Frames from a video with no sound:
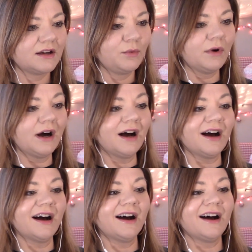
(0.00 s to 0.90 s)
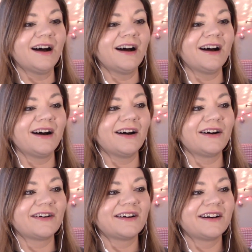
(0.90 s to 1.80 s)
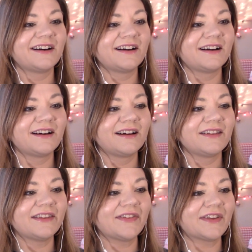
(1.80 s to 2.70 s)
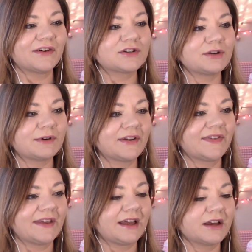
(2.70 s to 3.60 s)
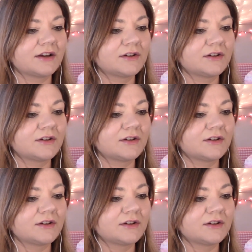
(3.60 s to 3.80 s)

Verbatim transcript: Whoa. That's not what you want to see.